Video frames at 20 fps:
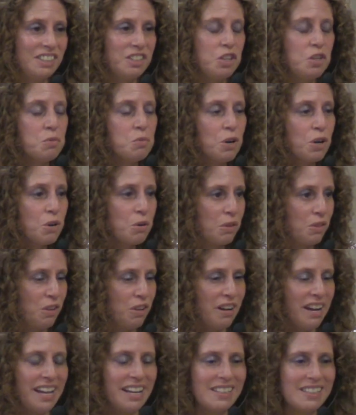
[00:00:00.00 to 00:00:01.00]
You work with
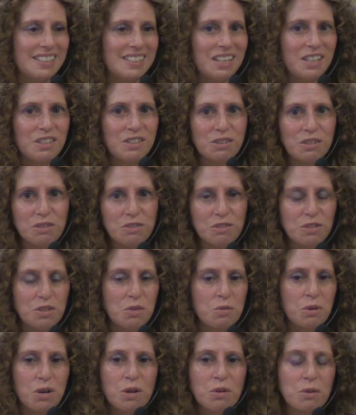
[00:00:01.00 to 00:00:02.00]
your ancestors,
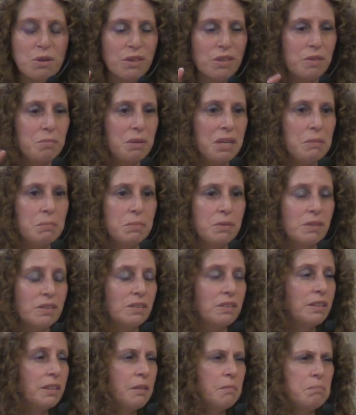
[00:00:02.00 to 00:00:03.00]
you work with
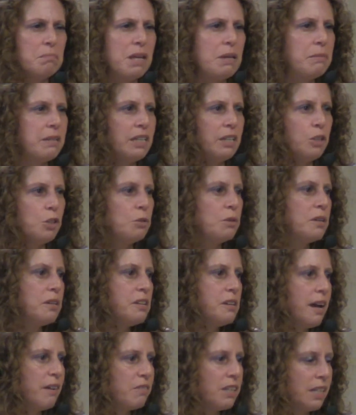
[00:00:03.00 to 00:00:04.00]
people maybe you
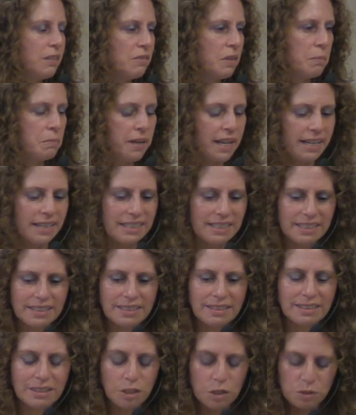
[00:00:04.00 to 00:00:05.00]
haven't even met.
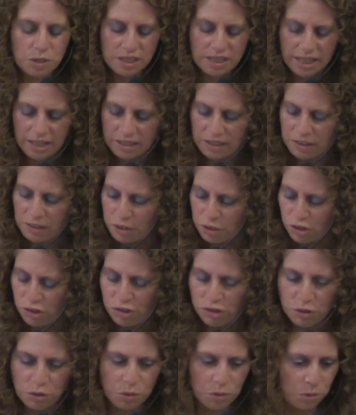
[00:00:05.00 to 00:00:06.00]
You stand in their
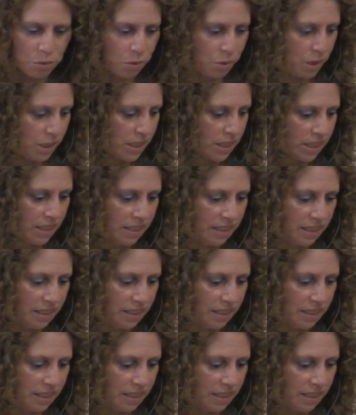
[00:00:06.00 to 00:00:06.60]
shoes.